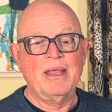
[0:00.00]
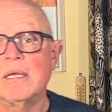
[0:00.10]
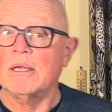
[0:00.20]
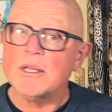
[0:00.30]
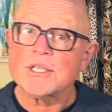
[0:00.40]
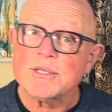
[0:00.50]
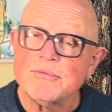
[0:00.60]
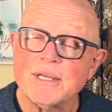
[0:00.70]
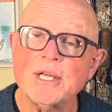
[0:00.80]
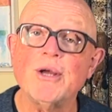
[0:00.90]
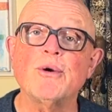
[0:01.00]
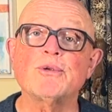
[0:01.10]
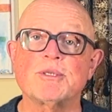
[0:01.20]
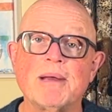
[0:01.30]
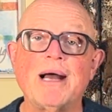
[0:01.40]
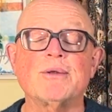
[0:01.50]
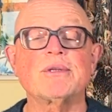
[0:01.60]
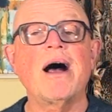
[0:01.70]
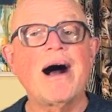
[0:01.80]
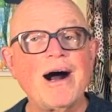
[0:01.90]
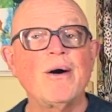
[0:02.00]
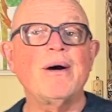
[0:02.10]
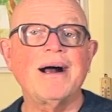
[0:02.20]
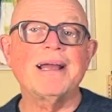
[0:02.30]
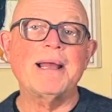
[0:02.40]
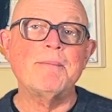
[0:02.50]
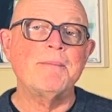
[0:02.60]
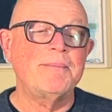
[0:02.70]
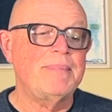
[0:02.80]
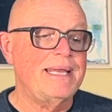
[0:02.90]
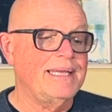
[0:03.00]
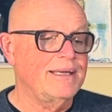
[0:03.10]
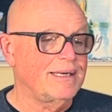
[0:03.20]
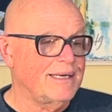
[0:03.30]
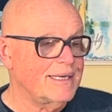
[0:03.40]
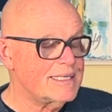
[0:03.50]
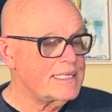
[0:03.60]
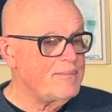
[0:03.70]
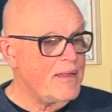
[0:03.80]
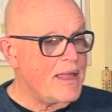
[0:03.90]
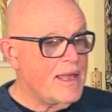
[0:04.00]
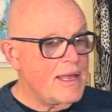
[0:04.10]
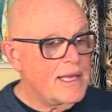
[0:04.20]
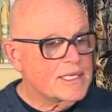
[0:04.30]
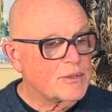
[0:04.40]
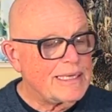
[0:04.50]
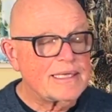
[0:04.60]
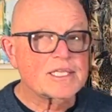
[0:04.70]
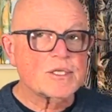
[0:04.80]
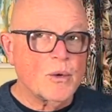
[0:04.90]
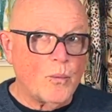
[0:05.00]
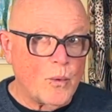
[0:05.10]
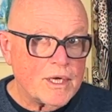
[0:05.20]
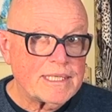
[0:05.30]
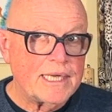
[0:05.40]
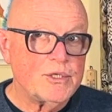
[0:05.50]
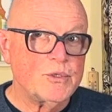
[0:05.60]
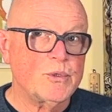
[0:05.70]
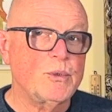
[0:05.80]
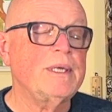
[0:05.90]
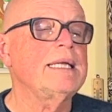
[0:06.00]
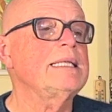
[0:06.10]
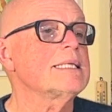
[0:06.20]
Lots of videos about how I am making art. So that is what I do in